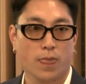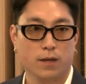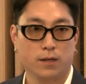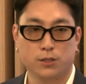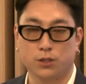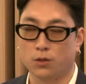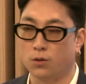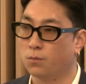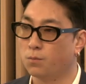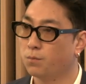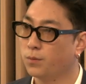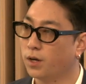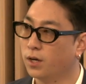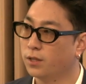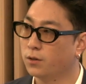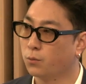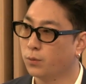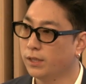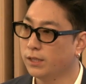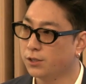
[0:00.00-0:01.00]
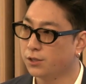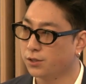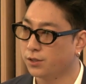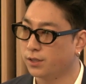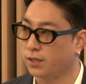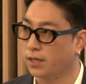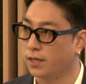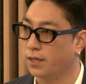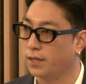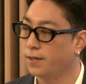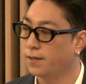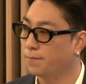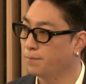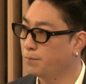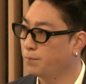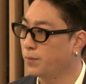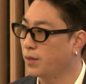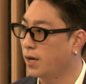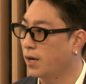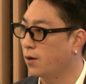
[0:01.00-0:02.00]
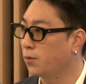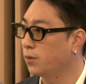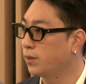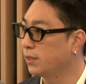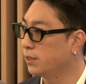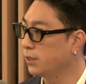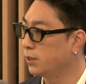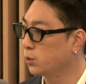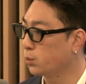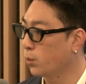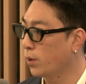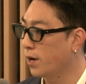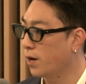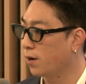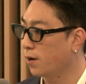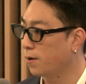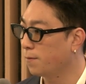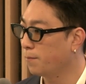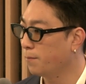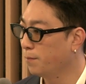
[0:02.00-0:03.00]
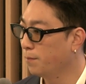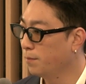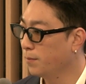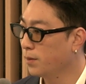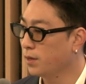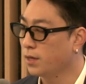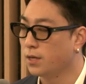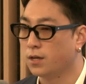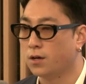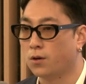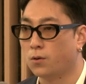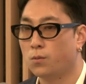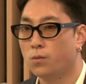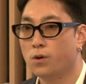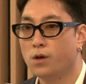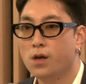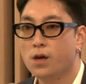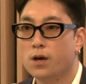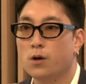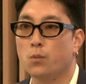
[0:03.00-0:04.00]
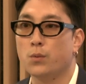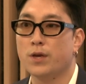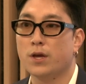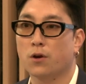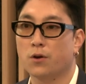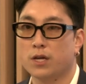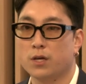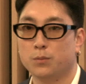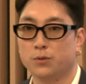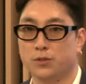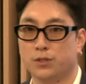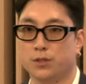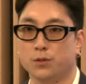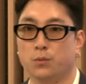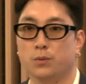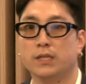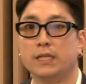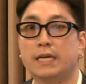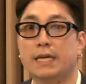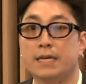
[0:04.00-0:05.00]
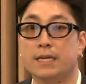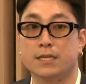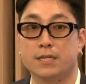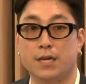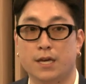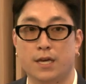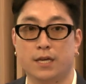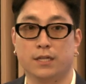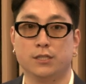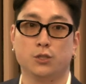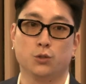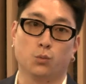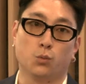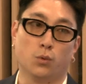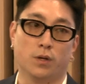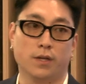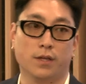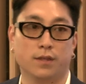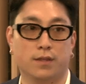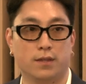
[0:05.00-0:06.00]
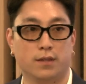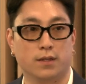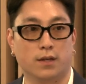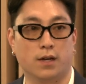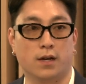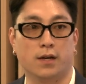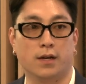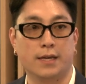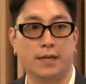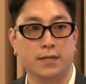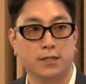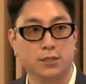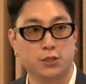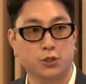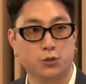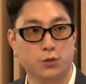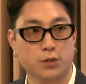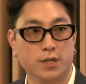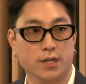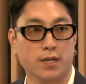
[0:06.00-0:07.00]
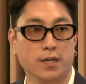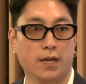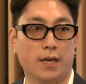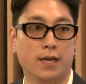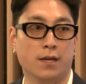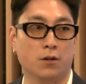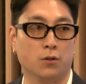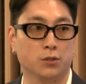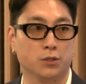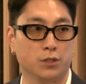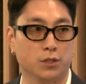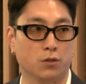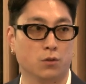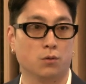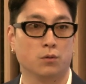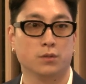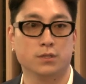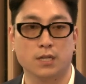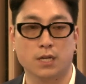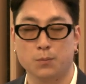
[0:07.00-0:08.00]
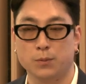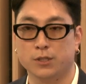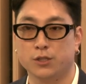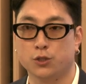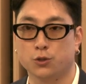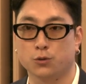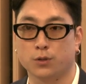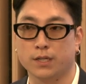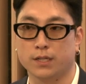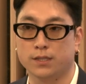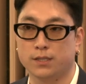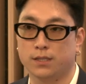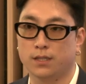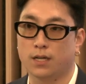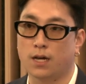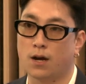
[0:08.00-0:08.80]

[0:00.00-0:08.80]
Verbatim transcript: So on the research side, now this is where we are able to really engage with industry and also demonstrate